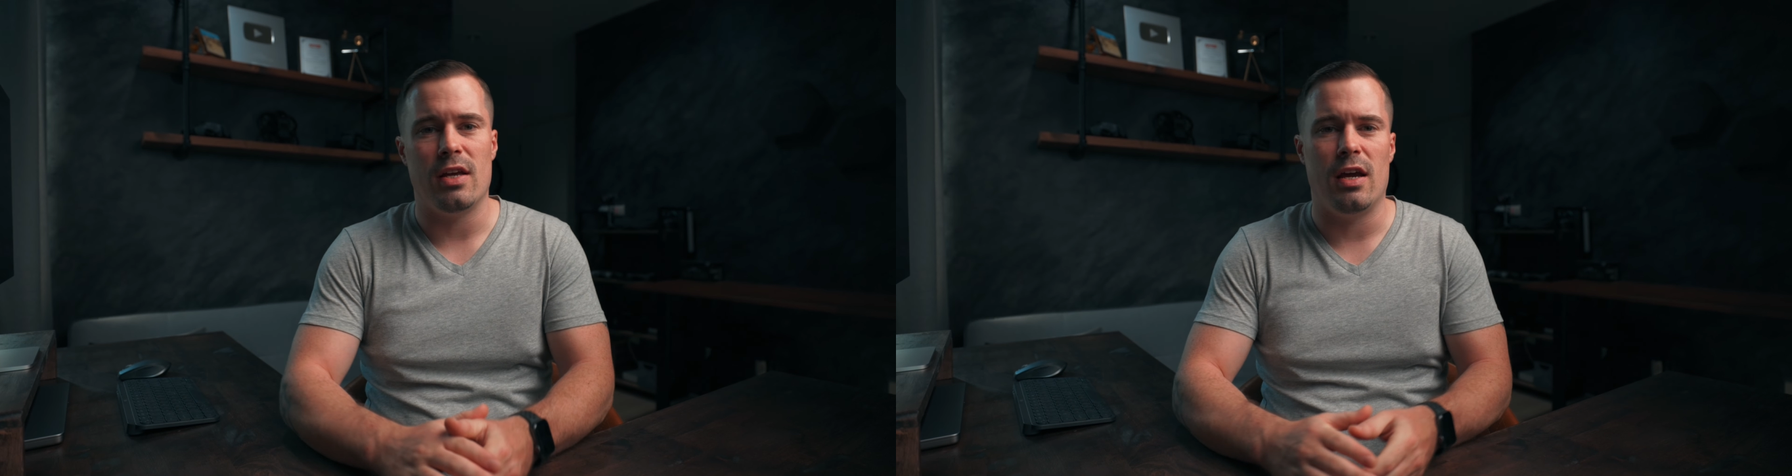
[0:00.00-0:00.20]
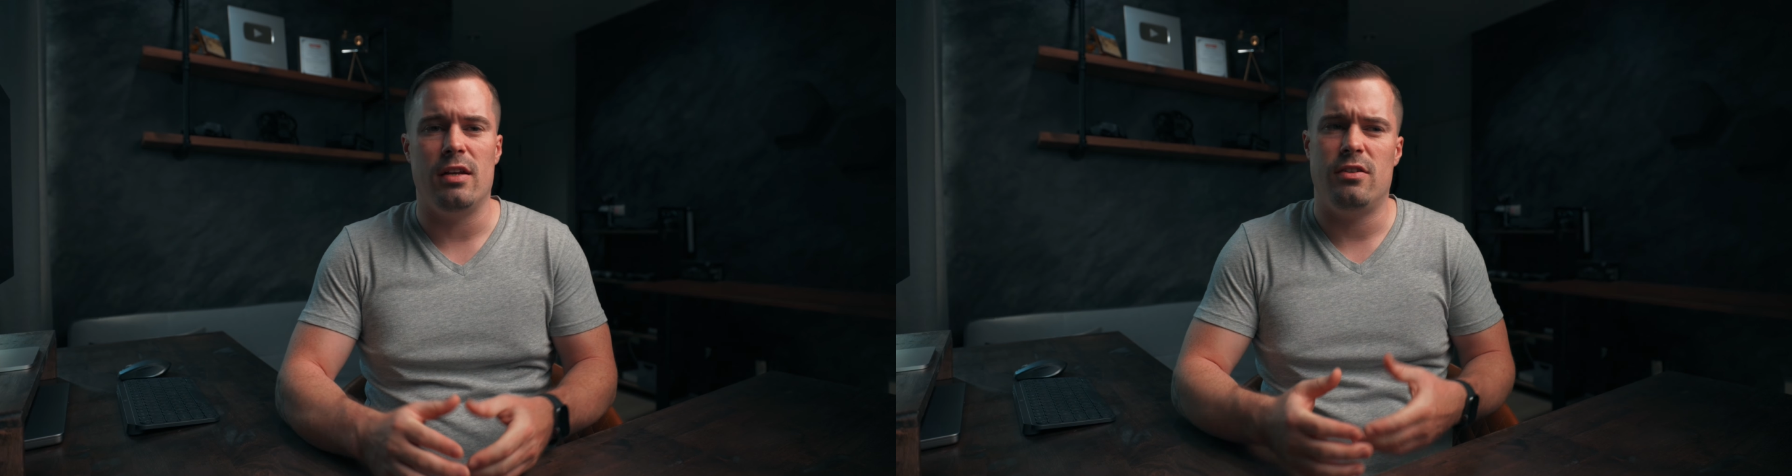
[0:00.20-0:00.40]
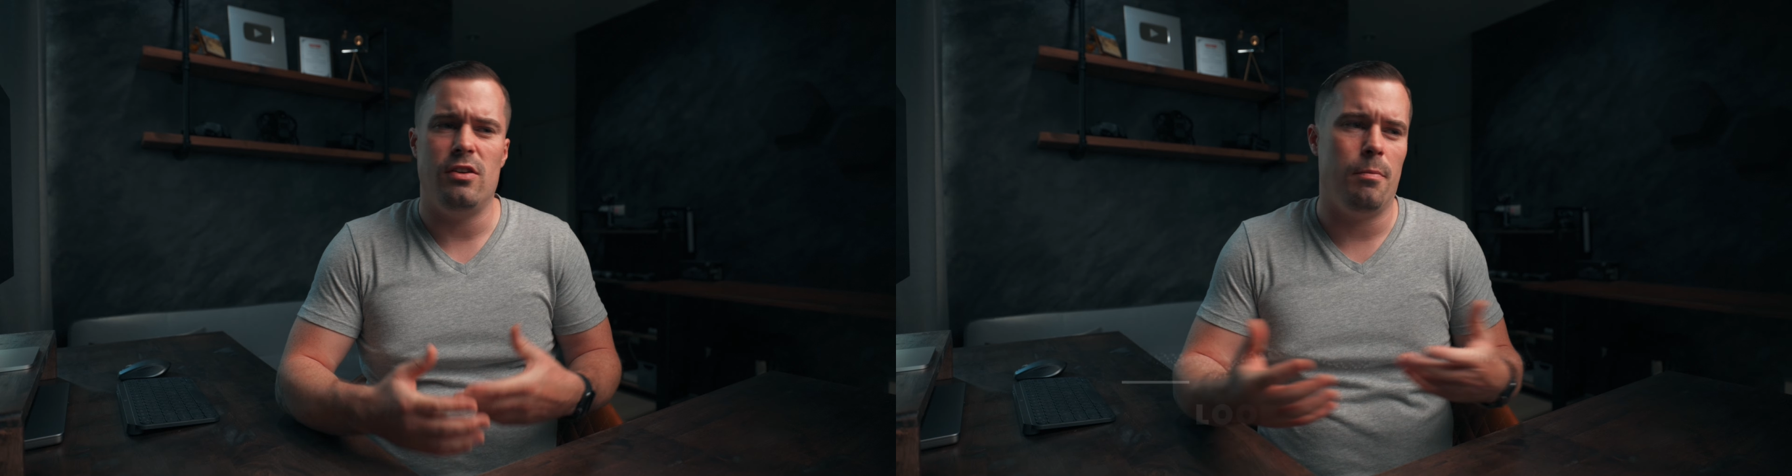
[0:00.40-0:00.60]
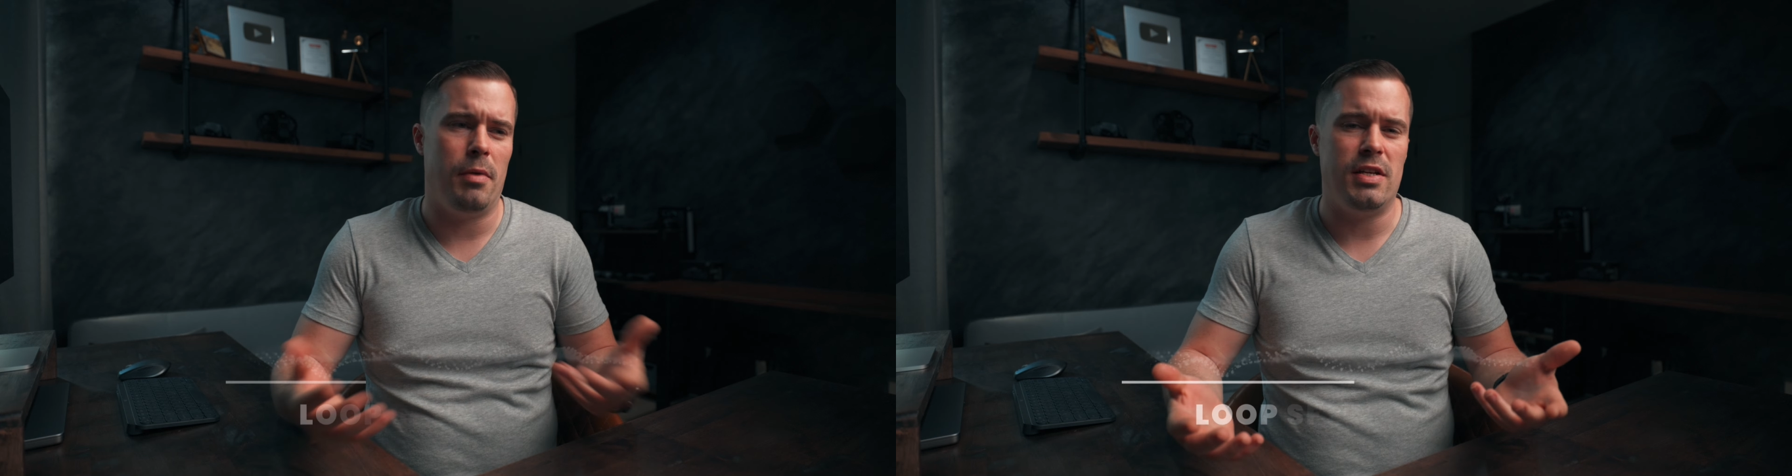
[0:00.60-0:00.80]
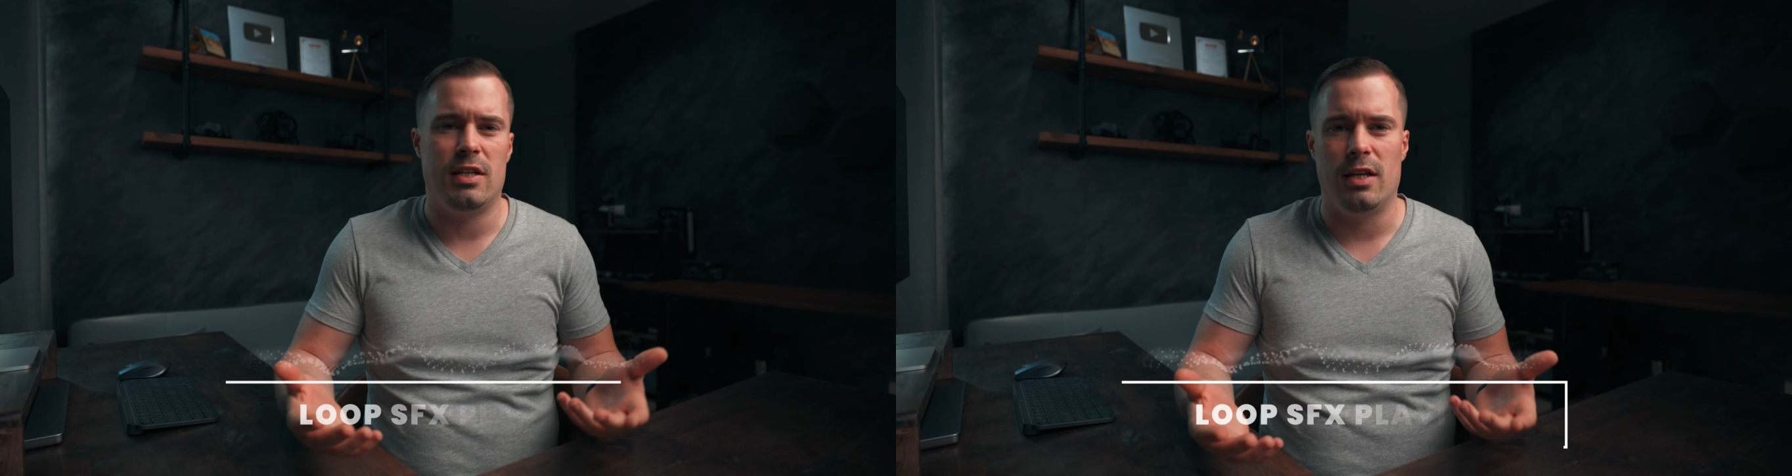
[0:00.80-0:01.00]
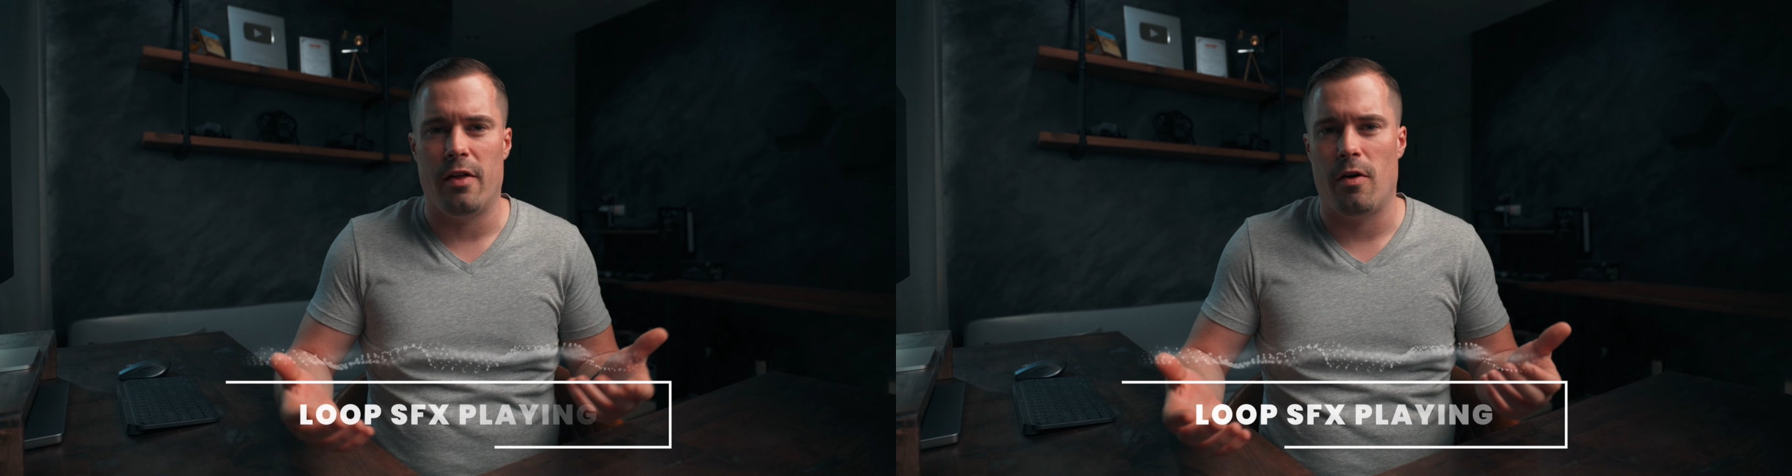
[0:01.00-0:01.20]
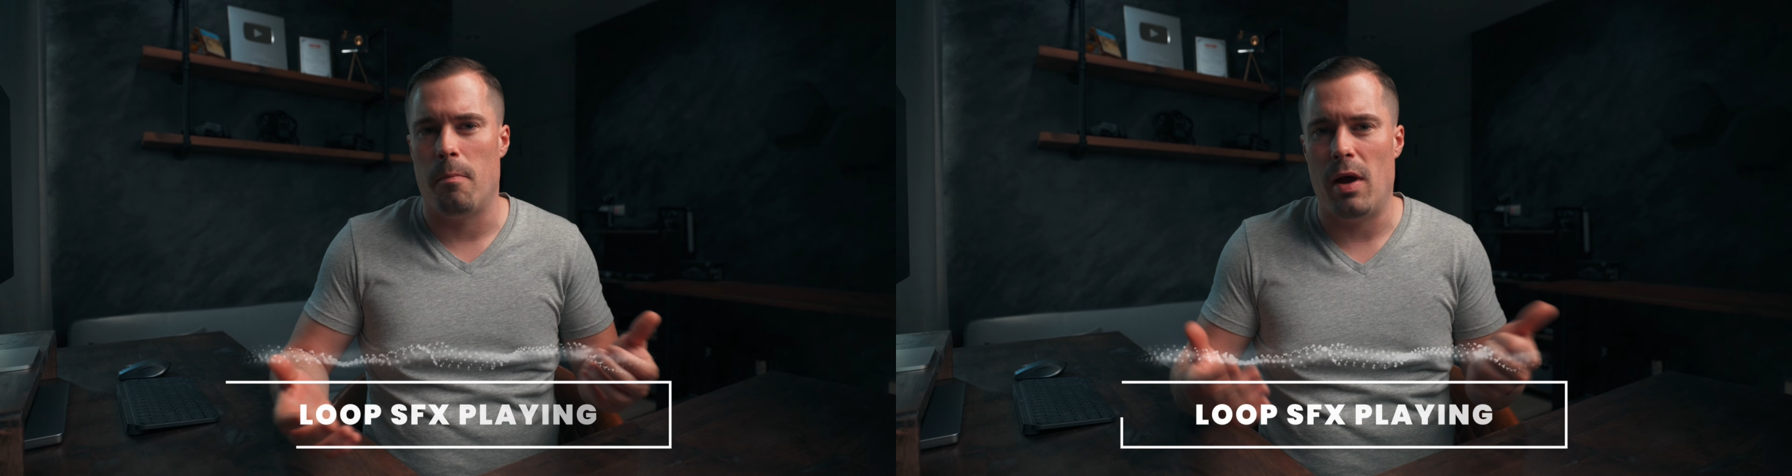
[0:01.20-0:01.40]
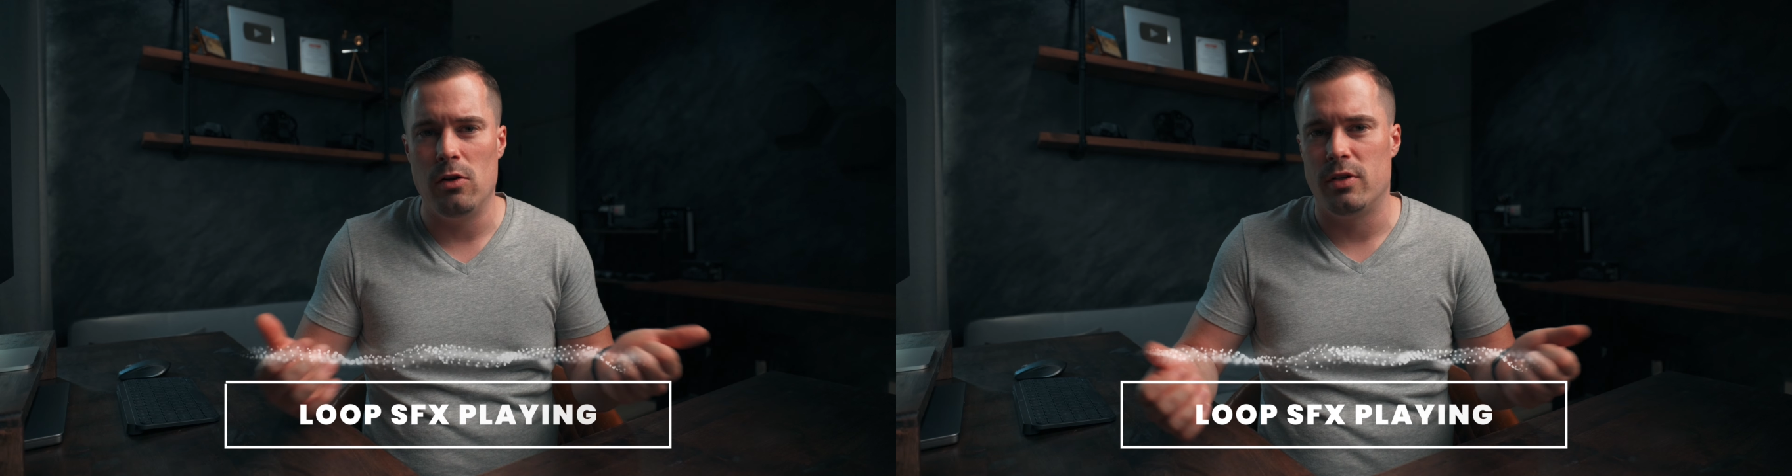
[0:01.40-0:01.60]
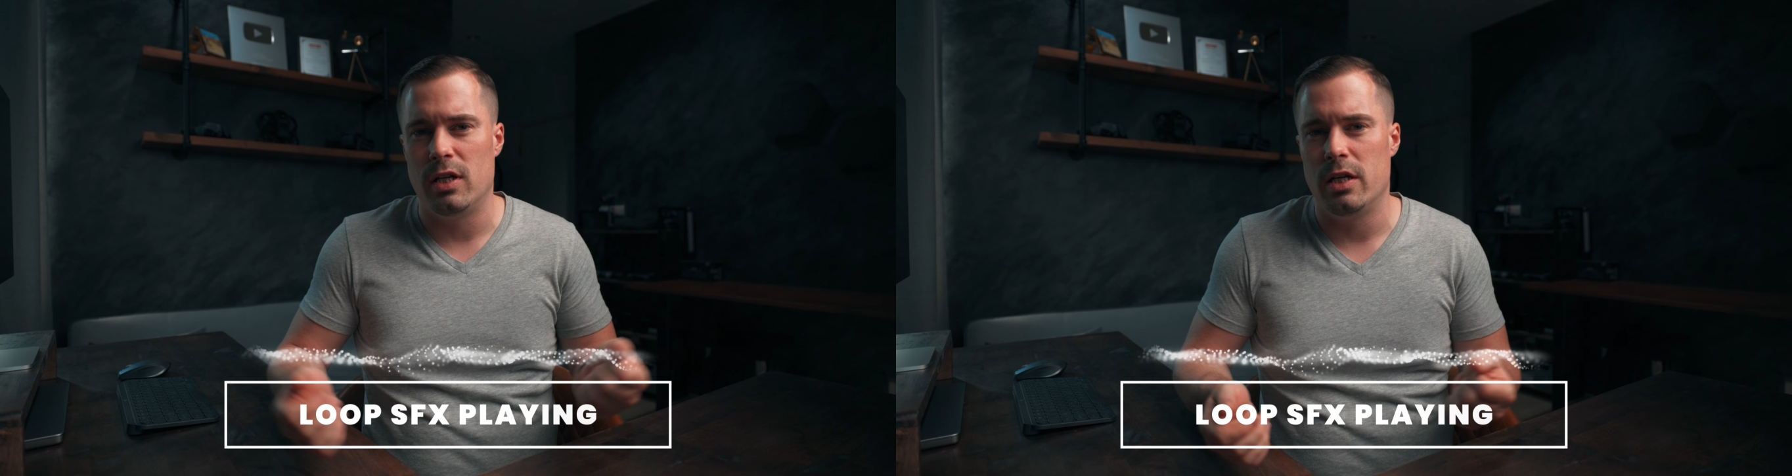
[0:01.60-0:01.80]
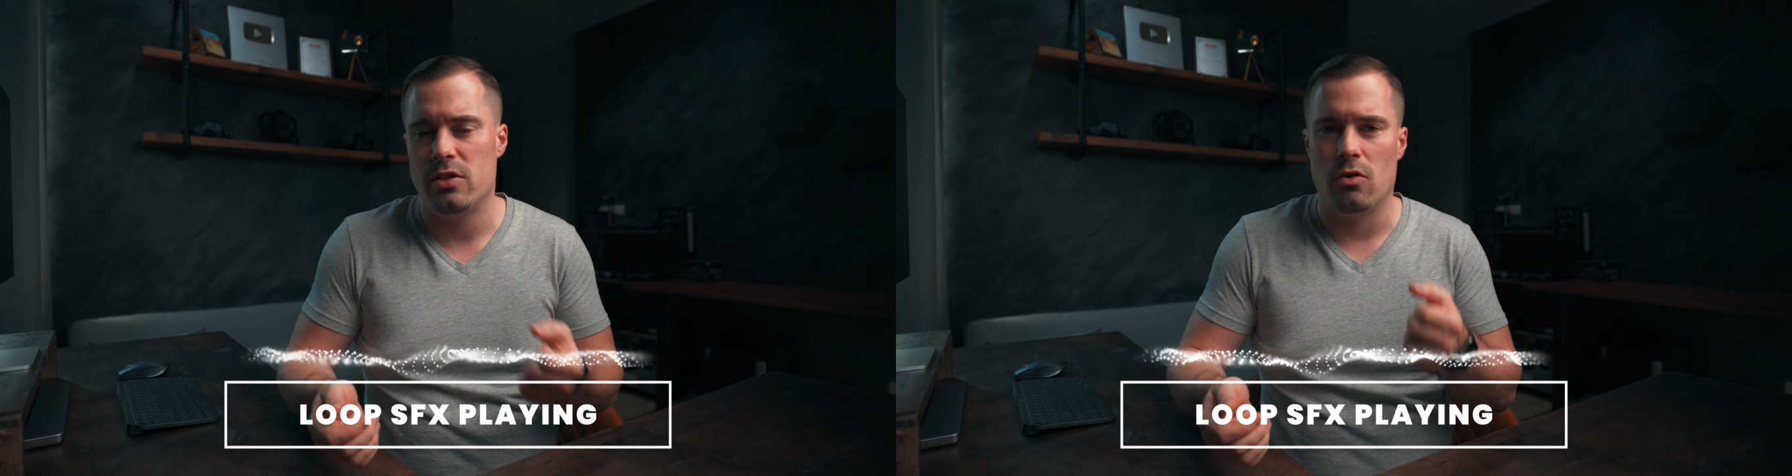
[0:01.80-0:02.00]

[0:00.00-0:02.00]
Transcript: and they are basically either melodies